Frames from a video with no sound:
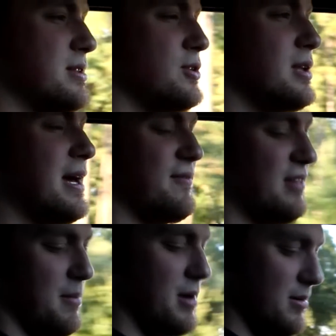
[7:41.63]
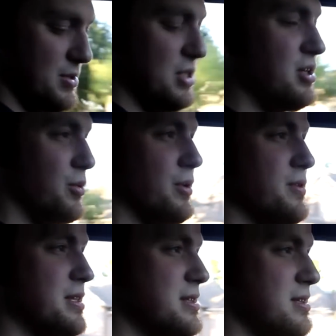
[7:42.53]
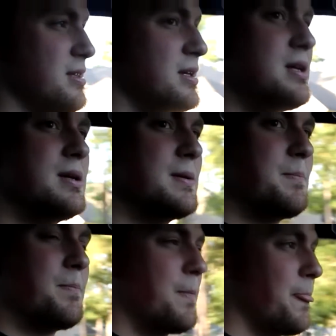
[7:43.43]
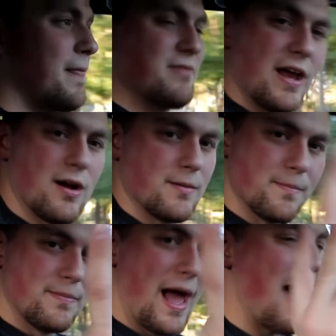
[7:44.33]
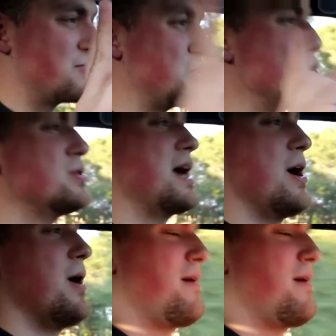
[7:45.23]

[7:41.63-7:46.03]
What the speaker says: They're like flat-bottom steering wheels. It's there. I have two now.